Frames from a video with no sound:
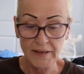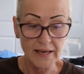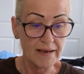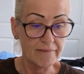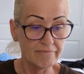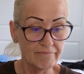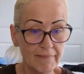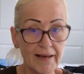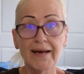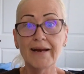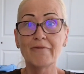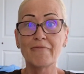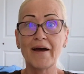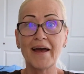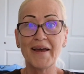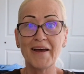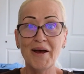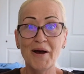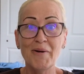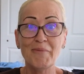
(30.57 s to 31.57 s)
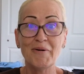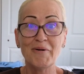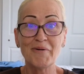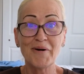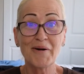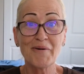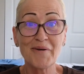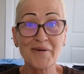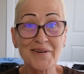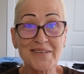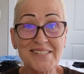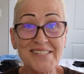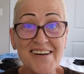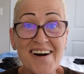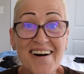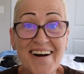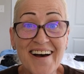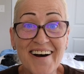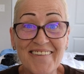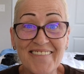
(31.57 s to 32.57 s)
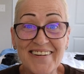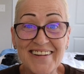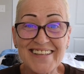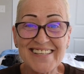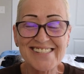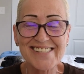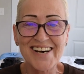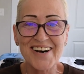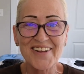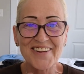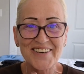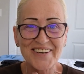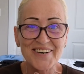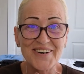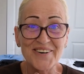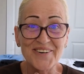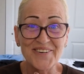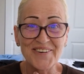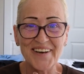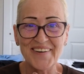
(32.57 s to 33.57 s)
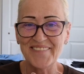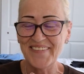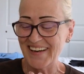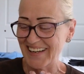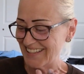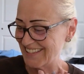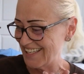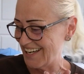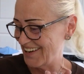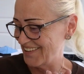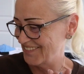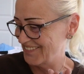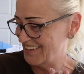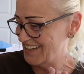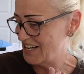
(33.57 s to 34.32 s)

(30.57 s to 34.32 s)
be. Anyway, but what I want to start out with is all the gold I picked up.